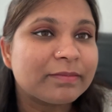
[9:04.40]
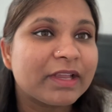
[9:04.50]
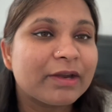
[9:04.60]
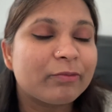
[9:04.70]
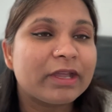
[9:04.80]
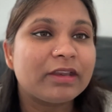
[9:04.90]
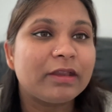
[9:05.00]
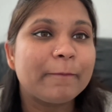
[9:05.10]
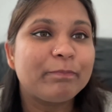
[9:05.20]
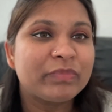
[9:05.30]
get
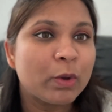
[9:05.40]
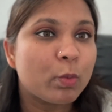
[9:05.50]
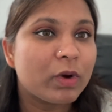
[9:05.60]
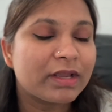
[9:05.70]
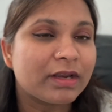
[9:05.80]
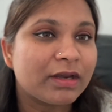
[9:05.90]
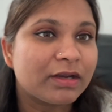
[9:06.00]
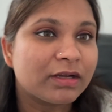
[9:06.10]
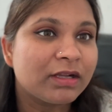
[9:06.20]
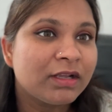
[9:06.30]
very
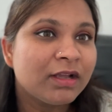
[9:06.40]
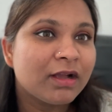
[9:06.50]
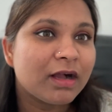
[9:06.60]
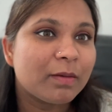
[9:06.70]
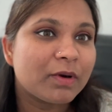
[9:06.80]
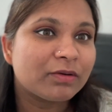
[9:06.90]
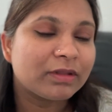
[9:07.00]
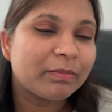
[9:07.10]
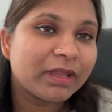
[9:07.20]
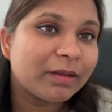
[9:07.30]
worried about
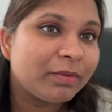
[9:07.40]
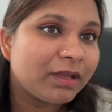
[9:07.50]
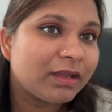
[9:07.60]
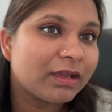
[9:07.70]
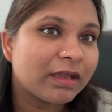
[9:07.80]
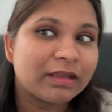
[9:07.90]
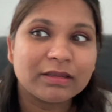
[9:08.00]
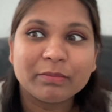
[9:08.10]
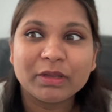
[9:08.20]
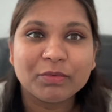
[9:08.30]
the baby
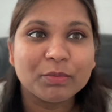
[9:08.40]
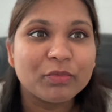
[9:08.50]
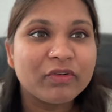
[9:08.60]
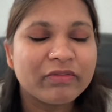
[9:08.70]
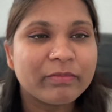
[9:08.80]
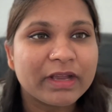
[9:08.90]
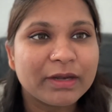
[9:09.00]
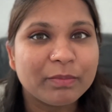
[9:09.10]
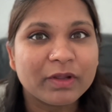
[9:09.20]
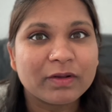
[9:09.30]
and the baby
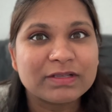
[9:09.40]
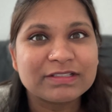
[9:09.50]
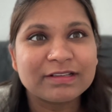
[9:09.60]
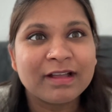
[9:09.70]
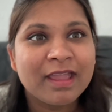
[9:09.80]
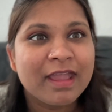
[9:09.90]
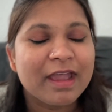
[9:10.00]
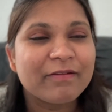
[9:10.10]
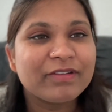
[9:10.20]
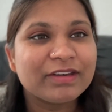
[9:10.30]
movement, because
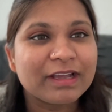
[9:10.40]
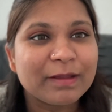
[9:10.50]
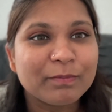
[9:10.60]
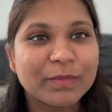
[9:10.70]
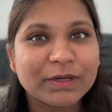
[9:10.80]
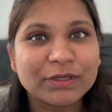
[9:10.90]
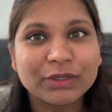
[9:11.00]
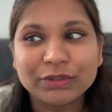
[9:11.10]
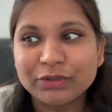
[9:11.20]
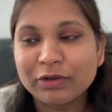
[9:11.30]
every time
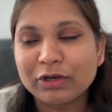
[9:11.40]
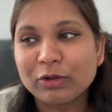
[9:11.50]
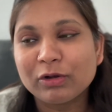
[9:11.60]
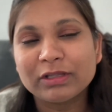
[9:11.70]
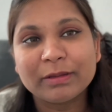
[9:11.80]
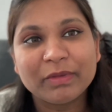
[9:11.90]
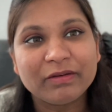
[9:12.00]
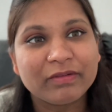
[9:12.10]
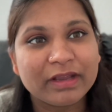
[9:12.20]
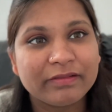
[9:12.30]
you're gonna call the
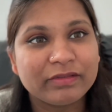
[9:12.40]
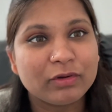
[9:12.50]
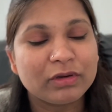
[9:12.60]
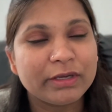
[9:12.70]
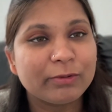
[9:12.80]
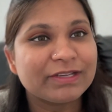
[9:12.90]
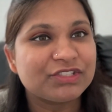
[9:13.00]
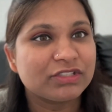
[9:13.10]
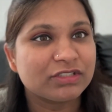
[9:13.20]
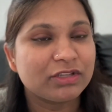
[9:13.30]
midwife, the only
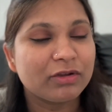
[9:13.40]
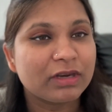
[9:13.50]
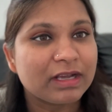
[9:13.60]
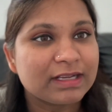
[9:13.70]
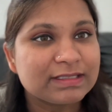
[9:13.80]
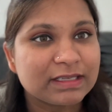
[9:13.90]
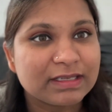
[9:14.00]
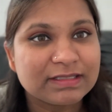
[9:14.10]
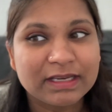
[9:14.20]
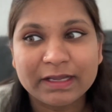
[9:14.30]
questions they're gonna ask
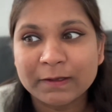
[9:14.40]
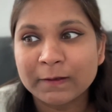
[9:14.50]
is like,